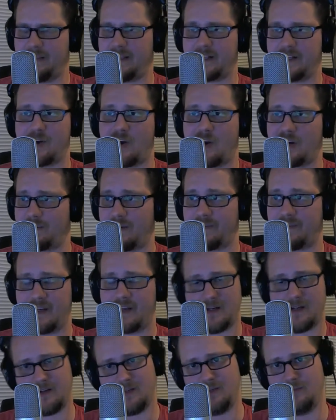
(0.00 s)
they talked about
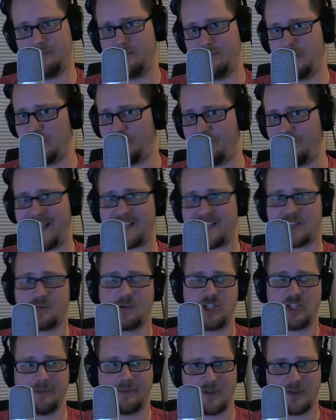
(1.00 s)
that, how you're fast
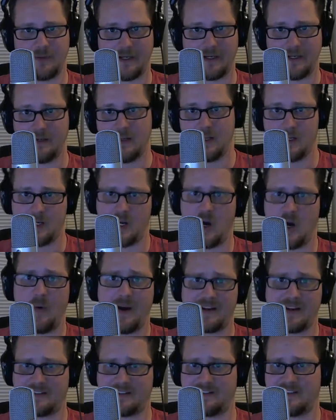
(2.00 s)
switching between
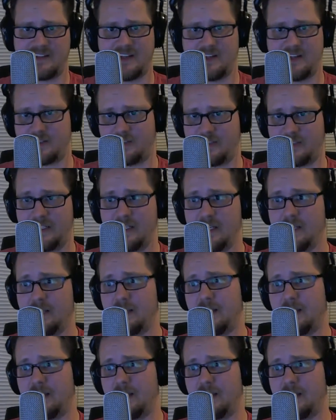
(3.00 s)
OSs essentially